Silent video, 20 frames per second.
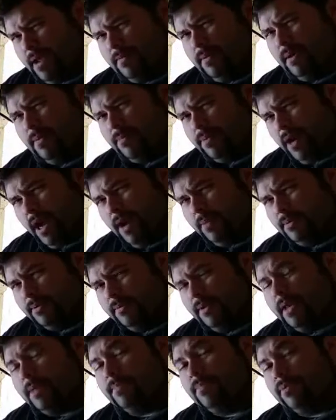may be a
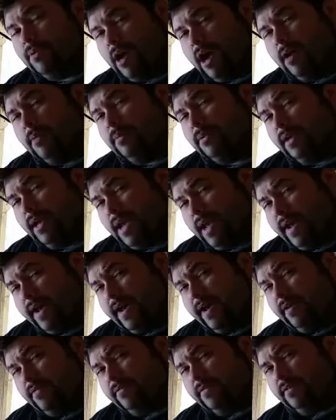problem. They probably
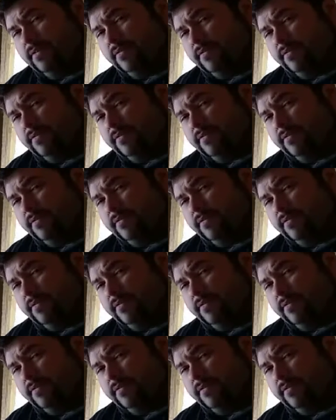have